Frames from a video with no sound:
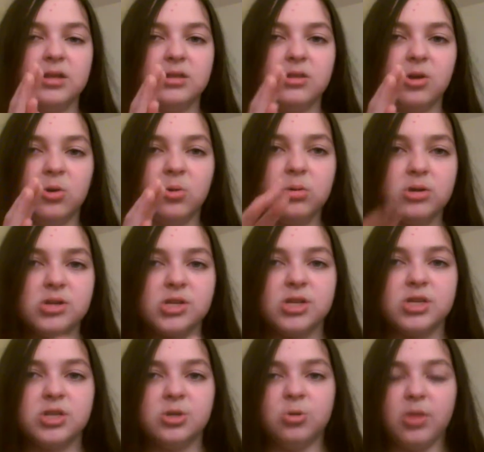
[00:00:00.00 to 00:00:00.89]
Don't
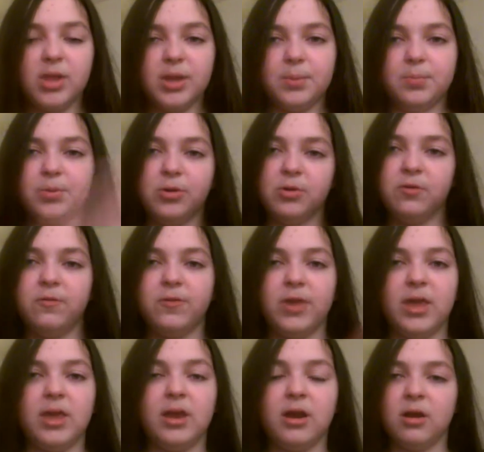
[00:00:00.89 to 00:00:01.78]
just do like
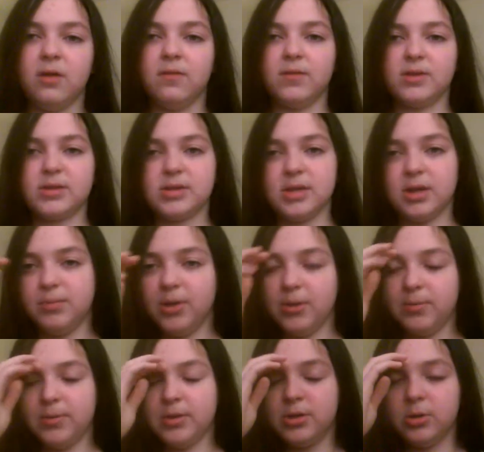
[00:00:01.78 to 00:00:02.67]
poofy hair all of a sudden.
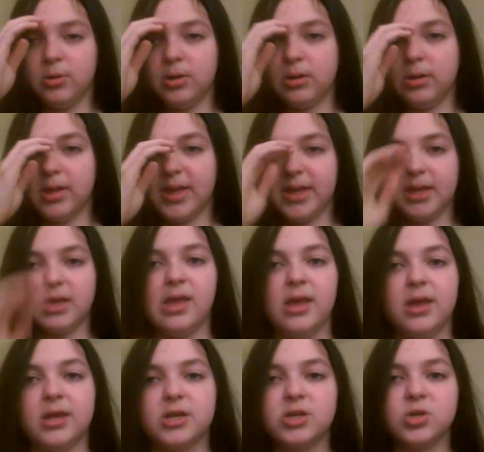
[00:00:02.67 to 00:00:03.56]
Maybe do it like
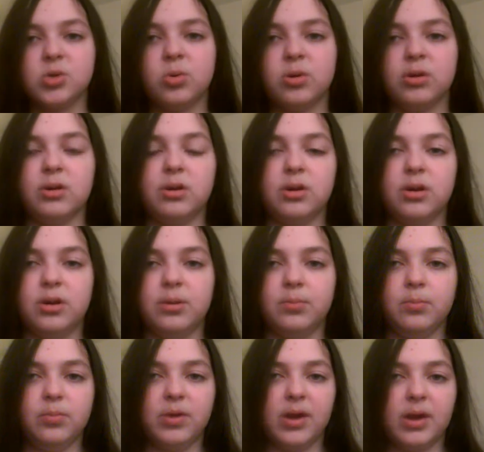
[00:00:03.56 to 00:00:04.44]
shorter
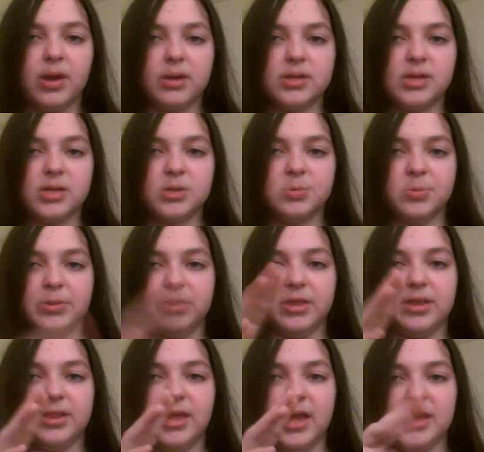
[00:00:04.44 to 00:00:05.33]
and practice with
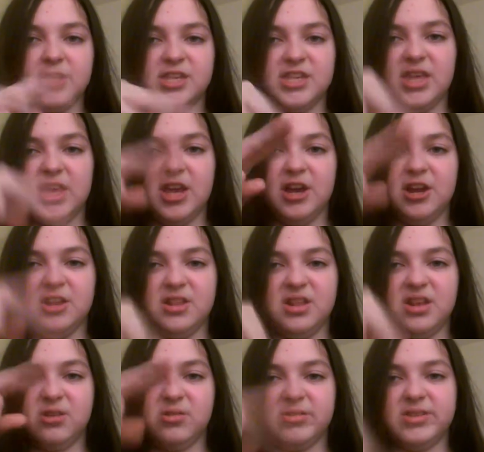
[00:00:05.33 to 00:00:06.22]
like the ends of the hair, and
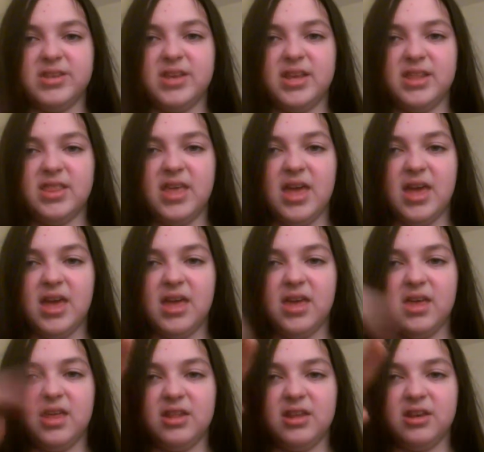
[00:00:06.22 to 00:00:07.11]
that goes like
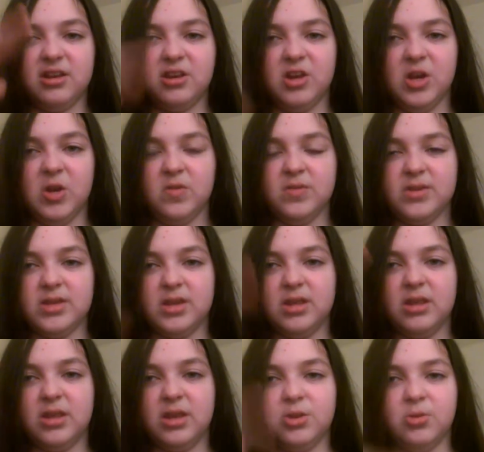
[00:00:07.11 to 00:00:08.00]
that, and that curves,
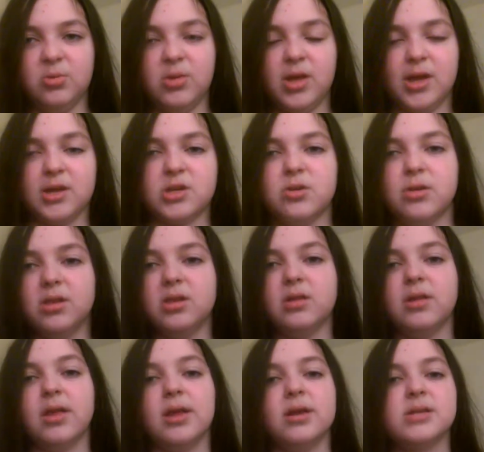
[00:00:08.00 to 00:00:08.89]
and they do extra
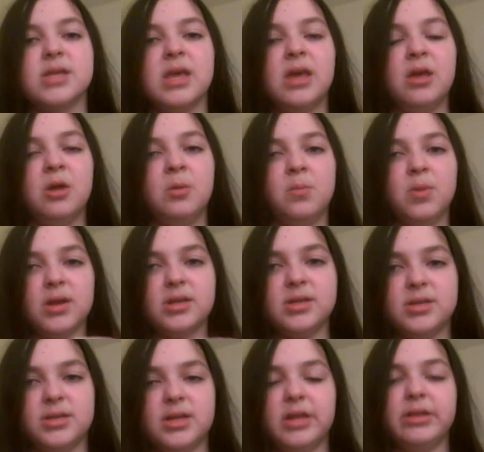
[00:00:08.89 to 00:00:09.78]
little hairs.
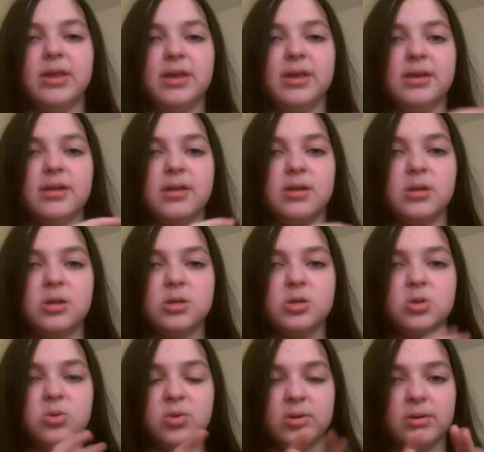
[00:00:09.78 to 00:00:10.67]
Practice on like
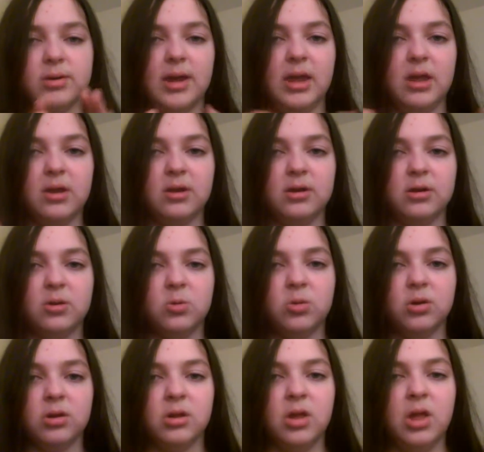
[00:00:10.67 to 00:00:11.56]
shorter hair
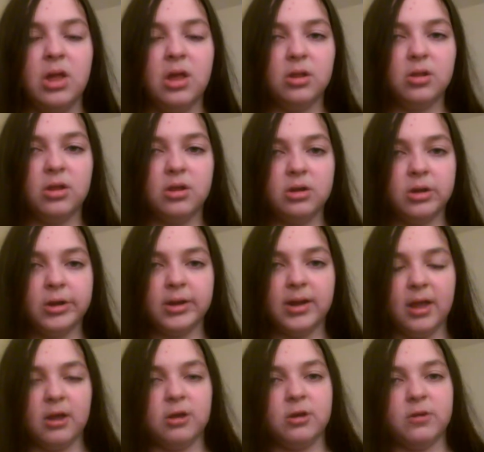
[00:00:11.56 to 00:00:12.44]
or longer
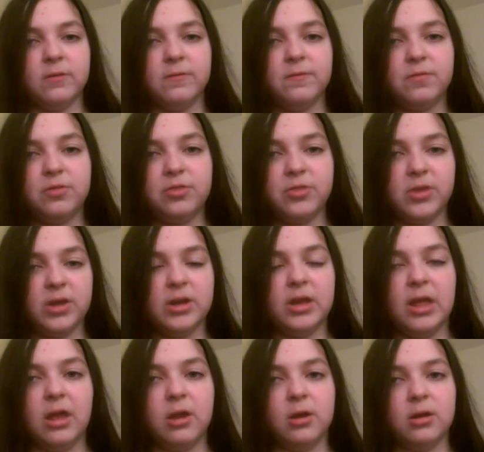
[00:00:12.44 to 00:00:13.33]
hair or thin
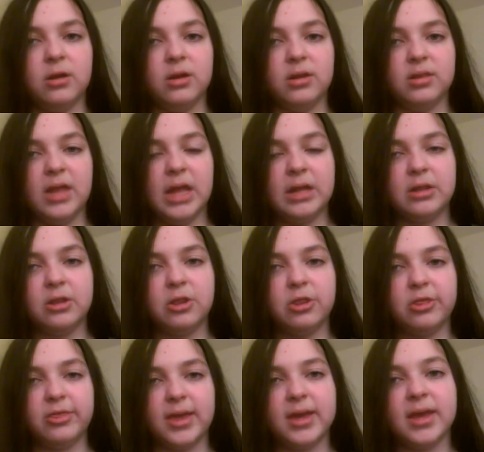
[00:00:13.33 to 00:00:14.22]
hair, and then
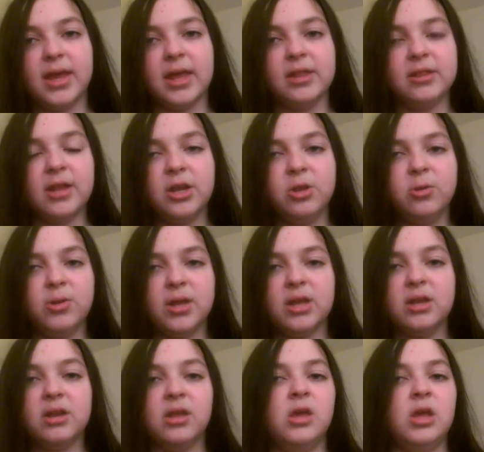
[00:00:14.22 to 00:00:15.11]
thick, and then you
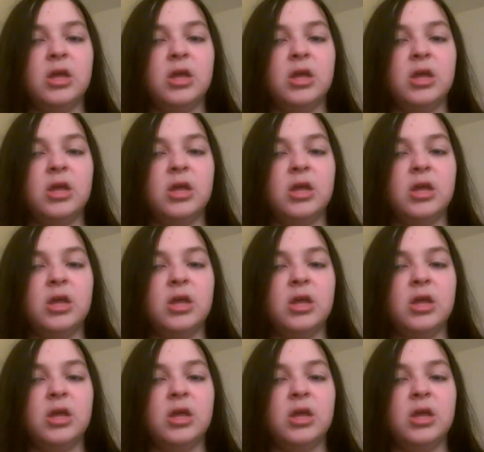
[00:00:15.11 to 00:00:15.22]
can